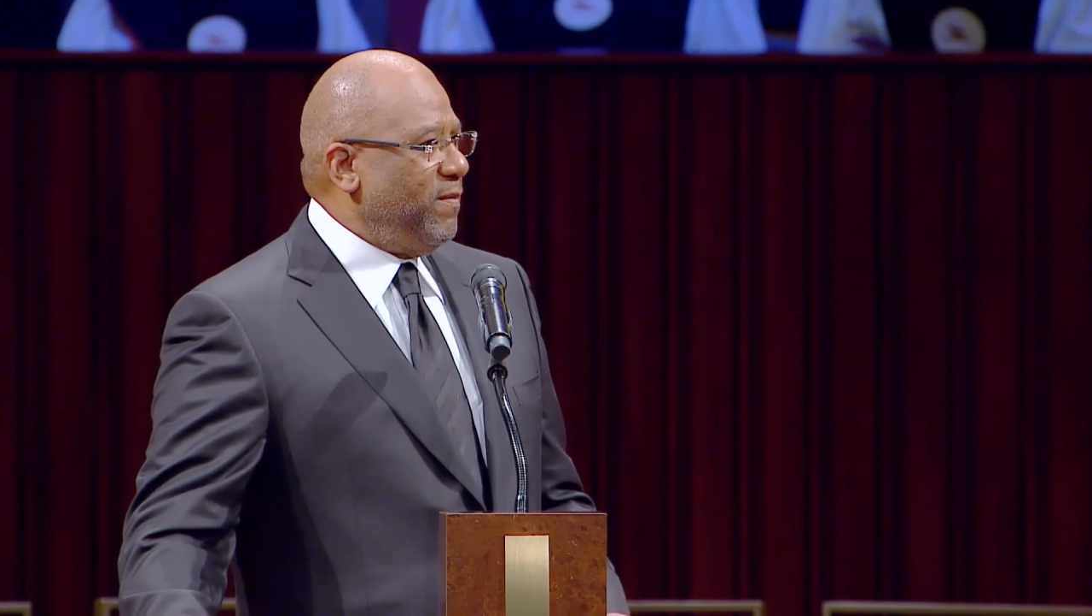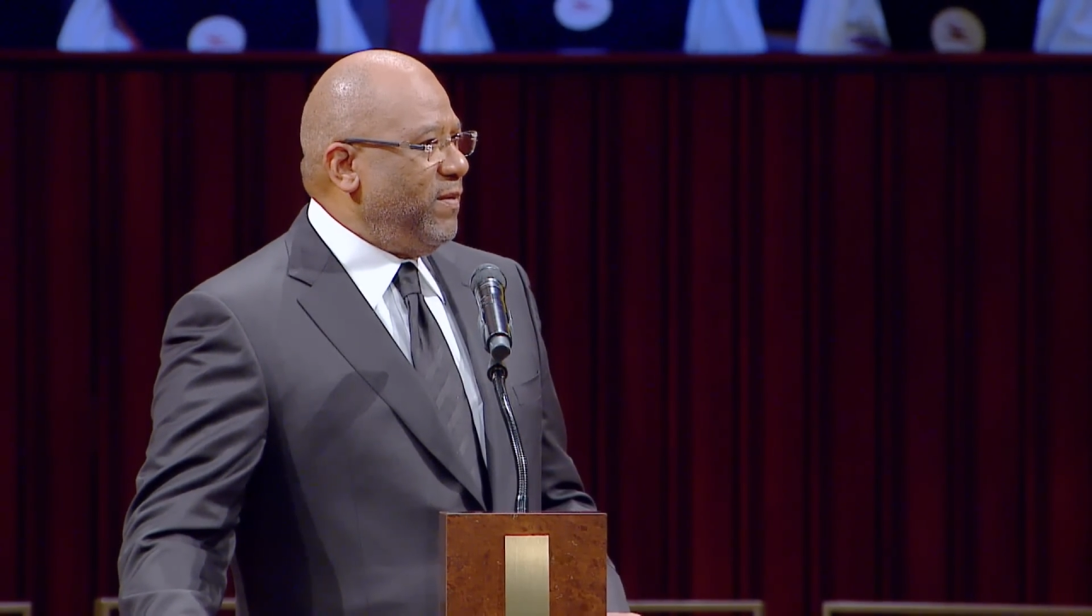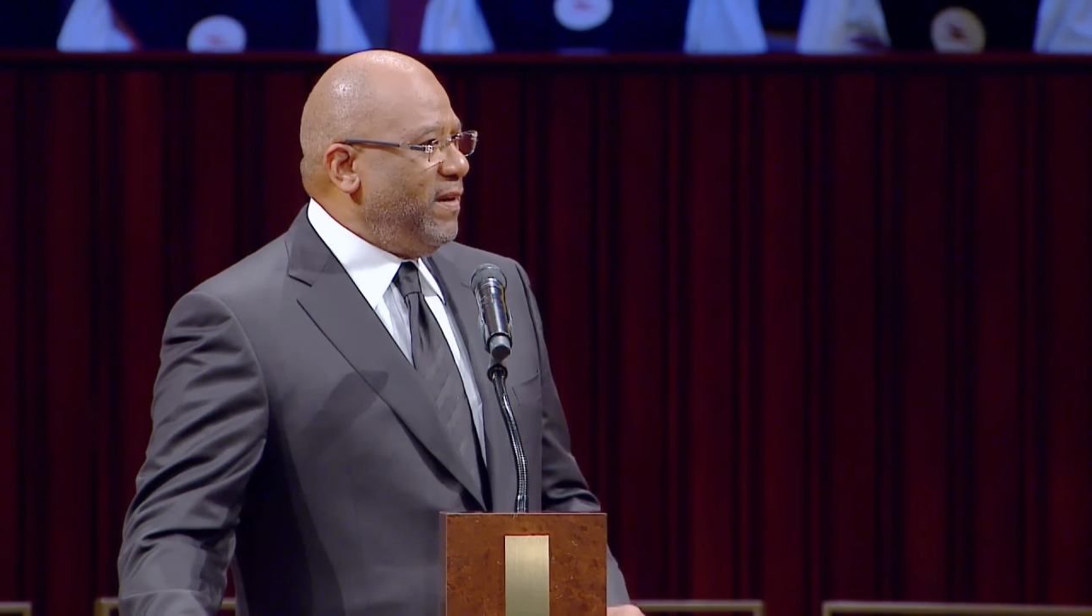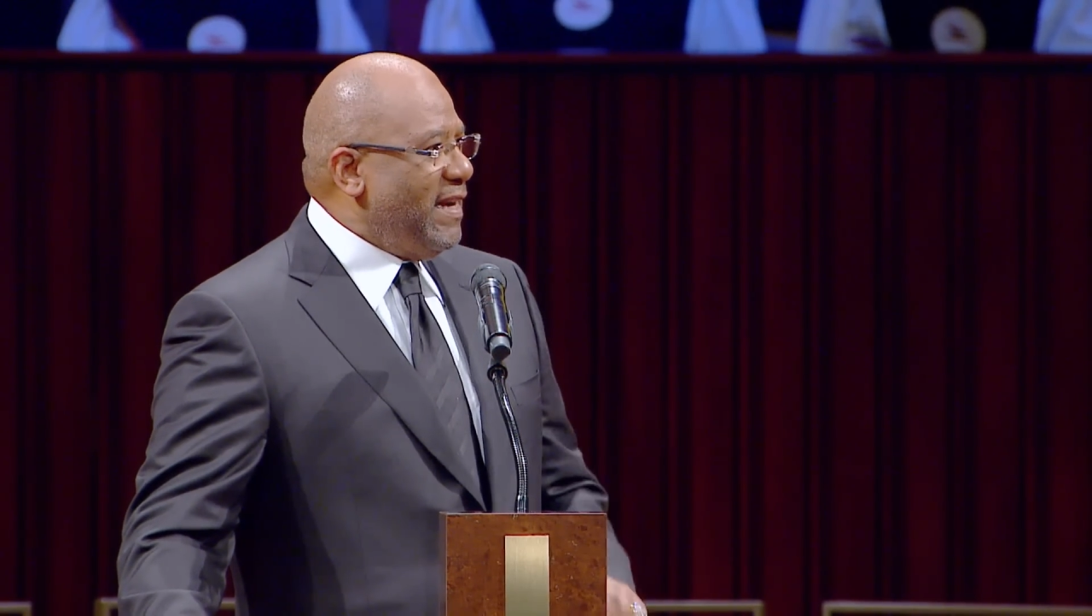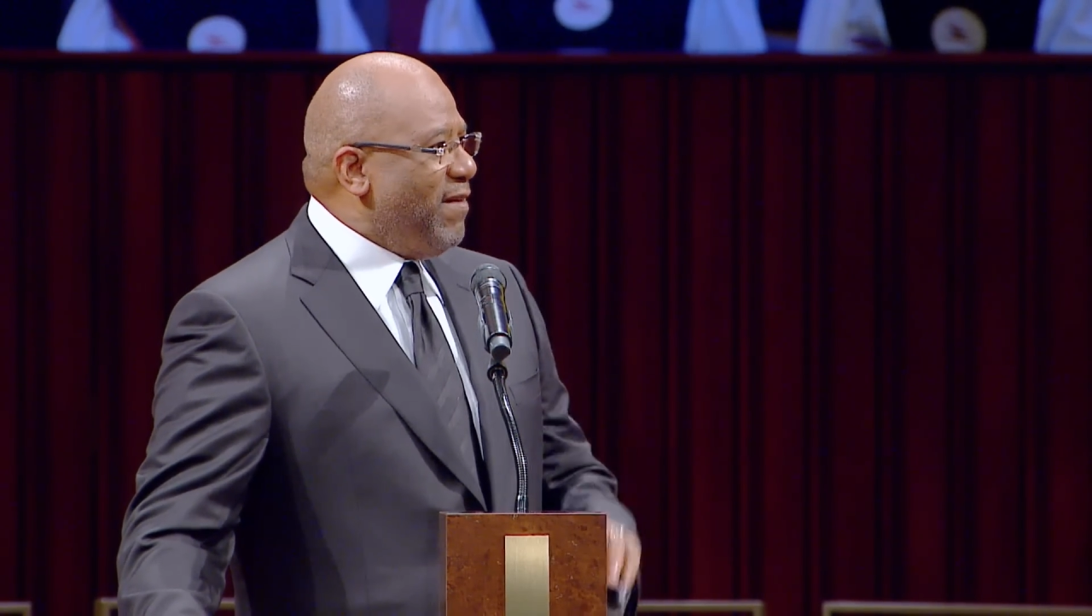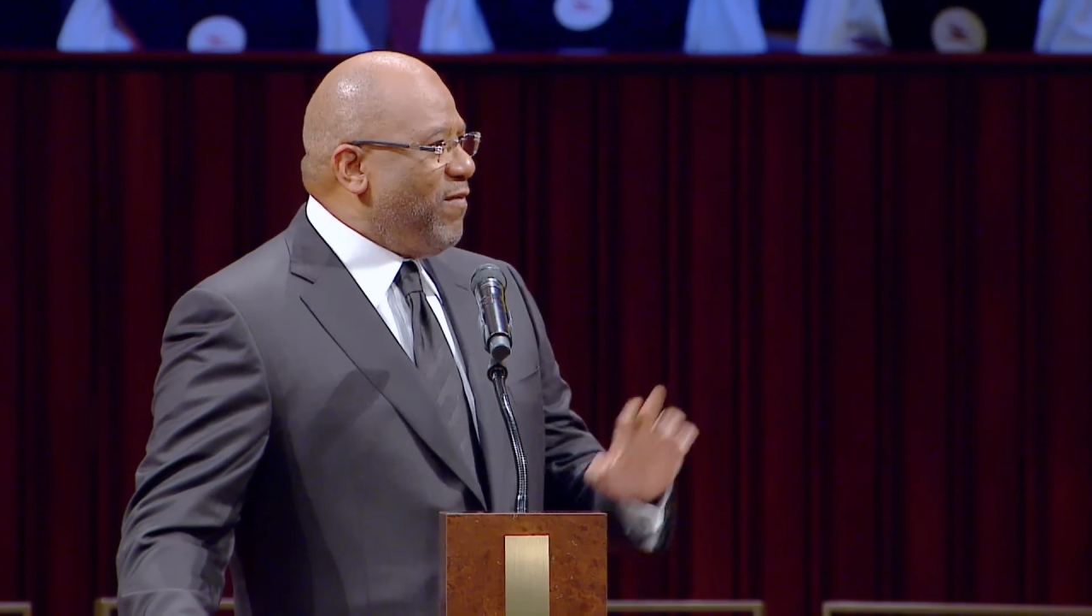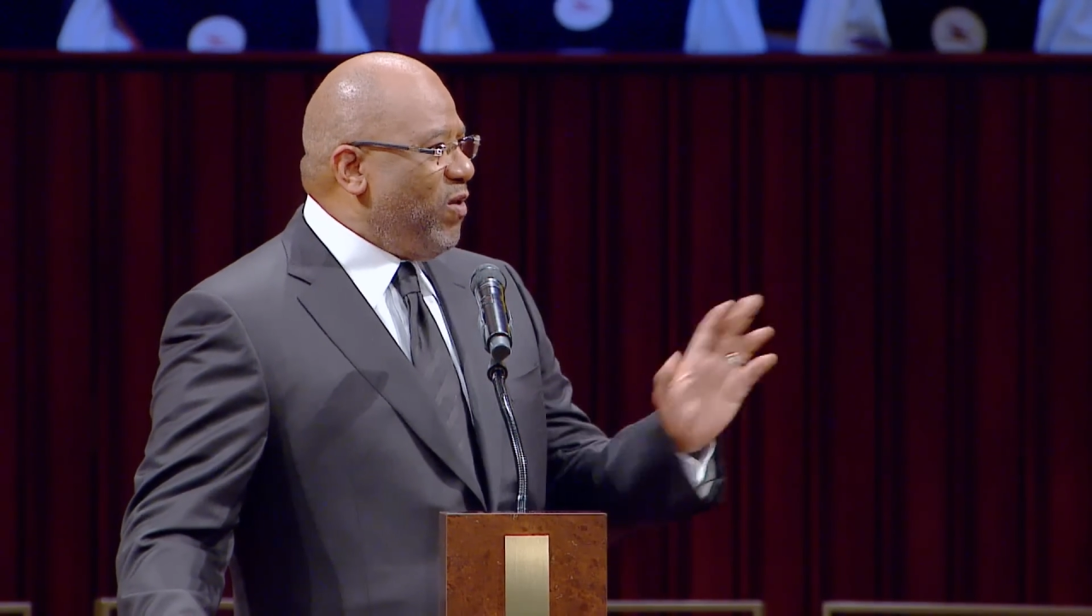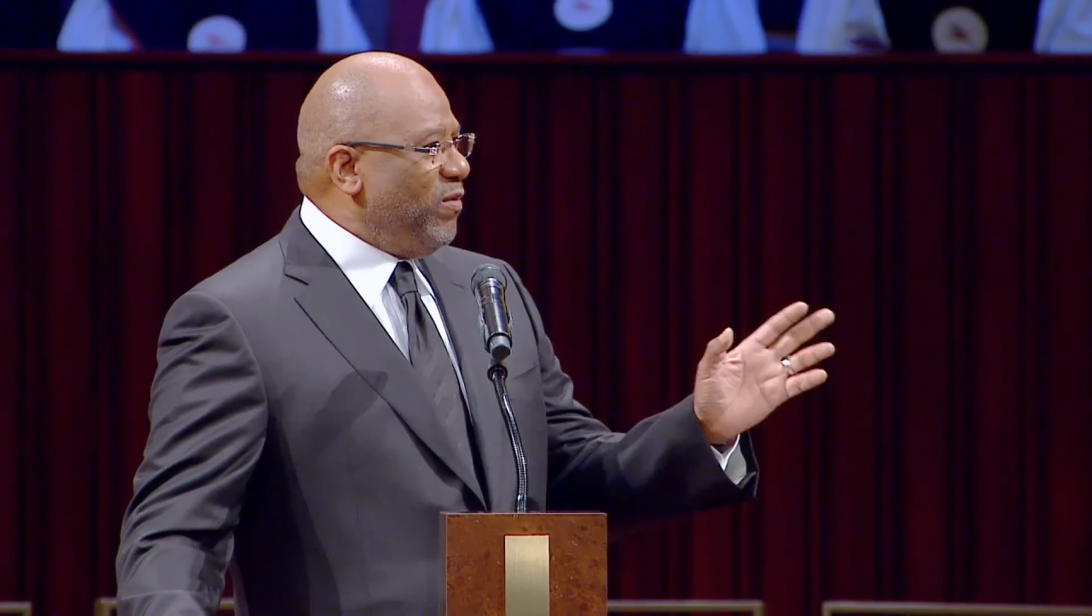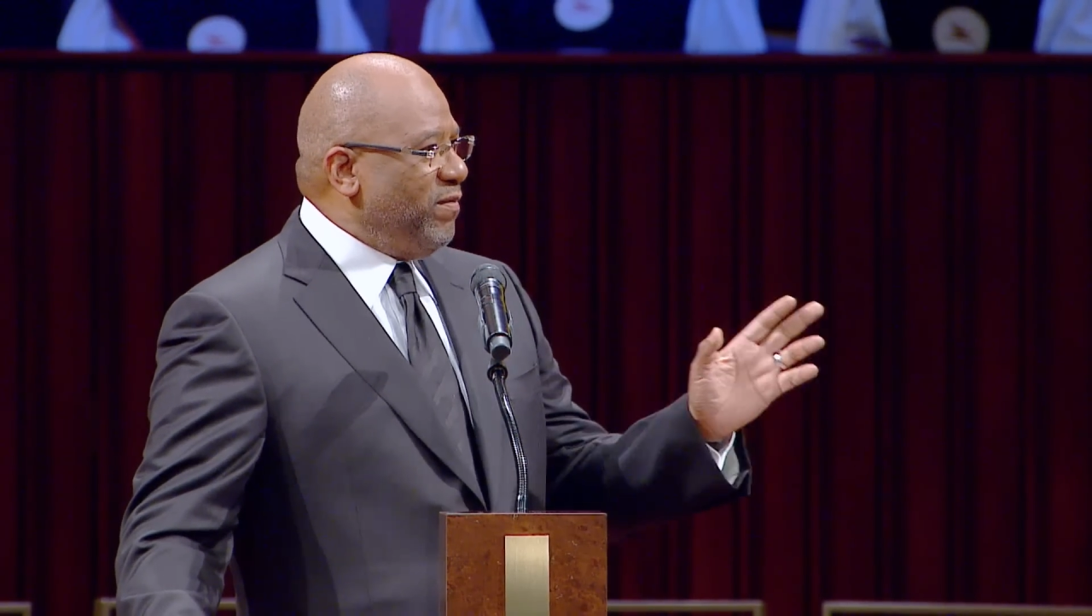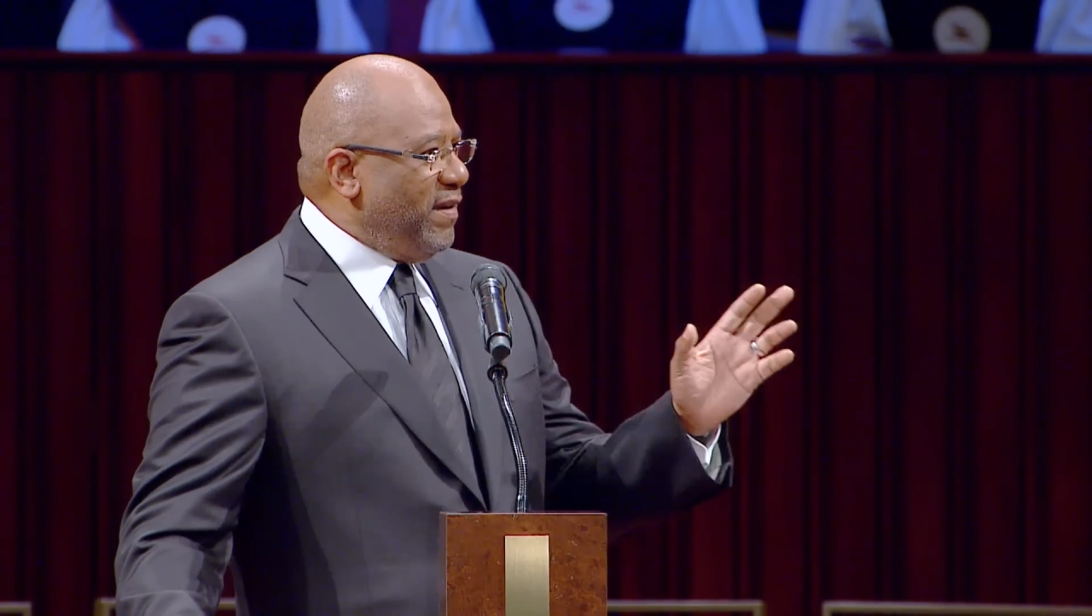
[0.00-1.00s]
We live
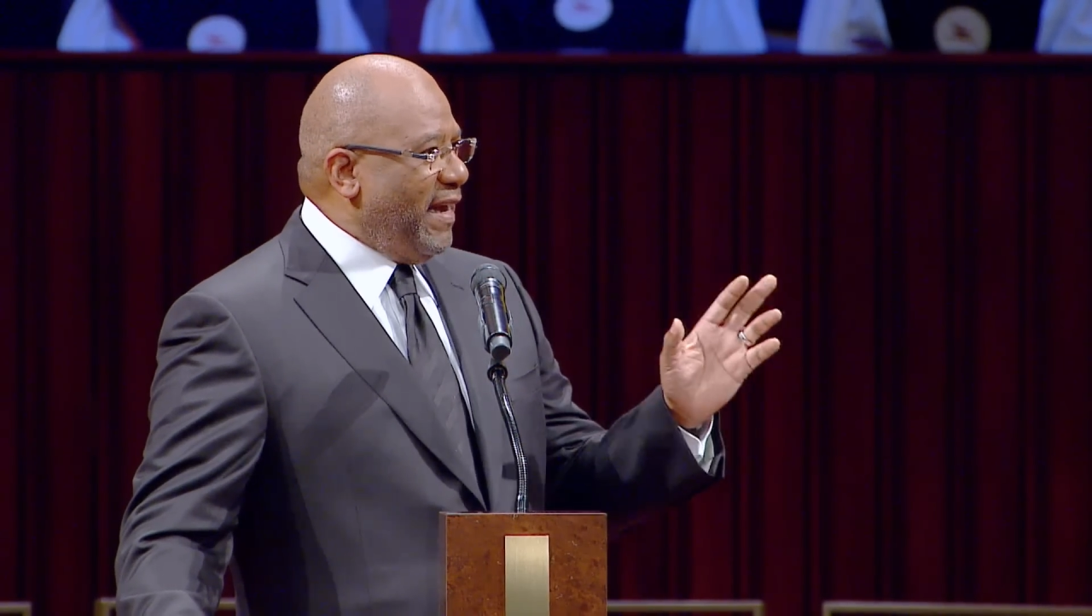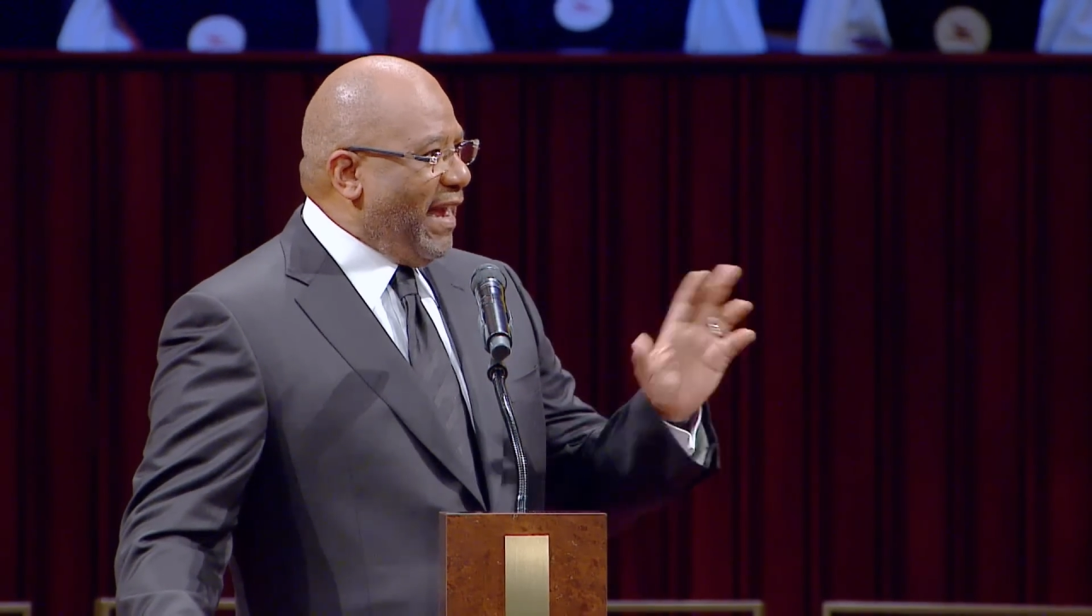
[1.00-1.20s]
on